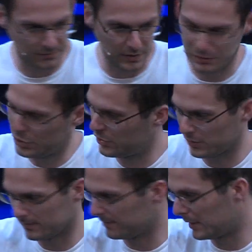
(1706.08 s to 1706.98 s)
very
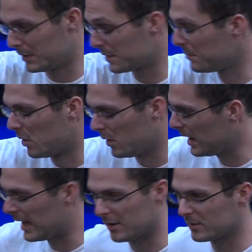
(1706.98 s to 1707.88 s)
small
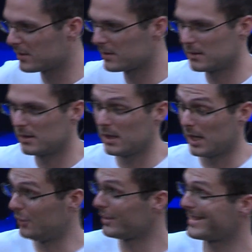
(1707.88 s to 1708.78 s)
house.
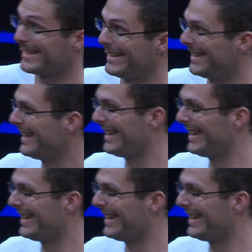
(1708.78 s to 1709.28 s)
And he was saying,